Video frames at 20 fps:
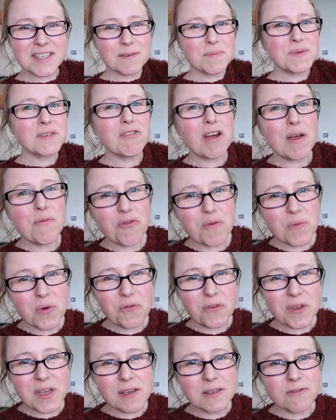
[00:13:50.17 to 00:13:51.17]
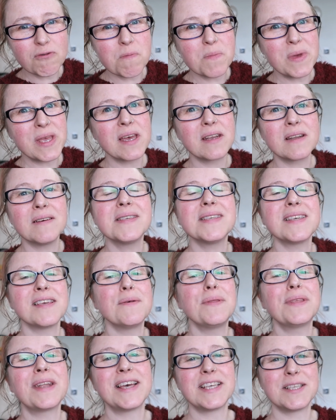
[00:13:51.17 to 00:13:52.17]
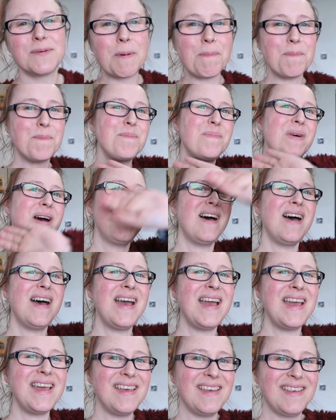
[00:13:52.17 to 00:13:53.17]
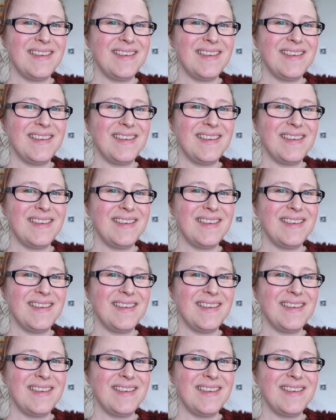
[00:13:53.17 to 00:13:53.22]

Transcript: Subscribe for more videos from me, and I'll see you in the next one. Bye!